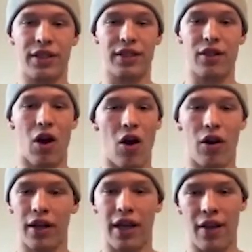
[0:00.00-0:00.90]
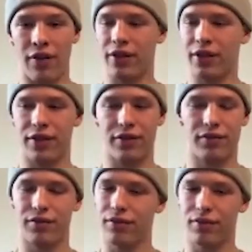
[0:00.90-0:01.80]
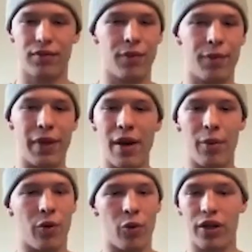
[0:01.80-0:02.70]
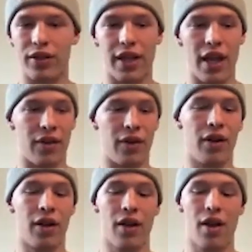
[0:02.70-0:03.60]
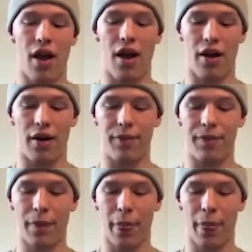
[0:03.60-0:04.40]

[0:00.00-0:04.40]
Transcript: Just all together, just be able to work together. Um,